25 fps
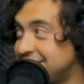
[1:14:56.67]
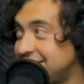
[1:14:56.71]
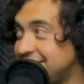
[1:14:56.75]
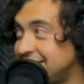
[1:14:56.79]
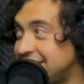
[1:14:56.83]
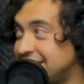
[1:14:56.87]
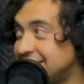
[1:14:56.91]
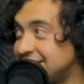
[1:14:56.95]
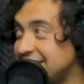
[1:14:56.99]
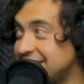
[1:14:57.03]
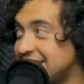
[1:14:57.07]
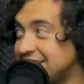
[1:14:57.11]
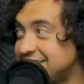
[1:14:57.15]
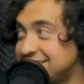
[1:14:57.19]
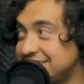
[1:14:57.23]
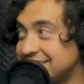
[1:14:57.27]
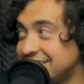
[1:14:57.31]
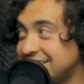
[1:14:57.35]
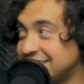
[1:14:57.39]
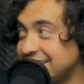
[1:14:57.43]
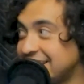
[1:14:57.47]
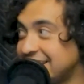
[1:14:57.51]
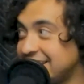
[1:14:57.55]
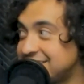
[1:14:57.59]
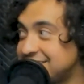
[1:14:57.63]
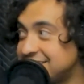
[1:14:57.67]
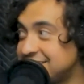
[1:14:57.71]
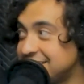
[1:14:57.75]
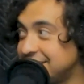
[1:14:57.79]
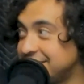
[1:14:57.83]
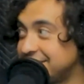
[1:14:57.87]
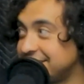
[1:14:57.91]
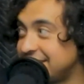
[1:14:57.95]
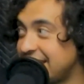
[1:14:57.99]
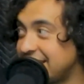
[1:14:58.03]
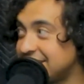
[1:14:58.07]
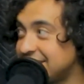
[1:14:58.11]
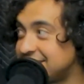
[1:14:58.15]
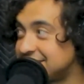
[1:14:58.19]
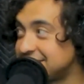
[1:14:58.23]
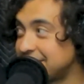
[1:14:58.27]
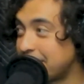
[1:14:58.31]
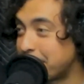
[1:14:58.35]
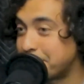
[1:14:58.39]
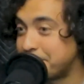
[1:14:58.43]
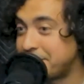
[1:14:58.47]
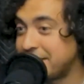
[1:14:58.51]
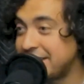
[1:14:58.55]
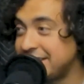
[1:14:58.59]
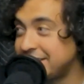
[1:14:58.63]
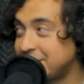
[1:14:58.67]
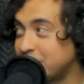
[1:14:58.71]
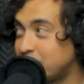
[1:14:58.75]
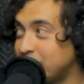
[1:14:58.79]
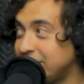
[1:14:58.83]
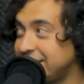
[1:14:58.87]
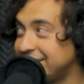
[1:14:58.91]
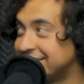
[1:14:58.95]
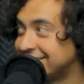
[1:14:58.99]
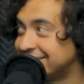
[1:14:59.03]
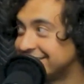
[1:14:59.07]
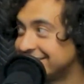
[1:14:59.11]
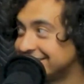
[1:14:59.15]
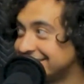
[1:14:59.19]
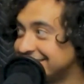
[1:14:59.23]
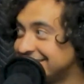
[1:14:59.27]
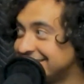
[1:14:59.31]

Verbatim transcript: It, it's a it's a it's a big wheel.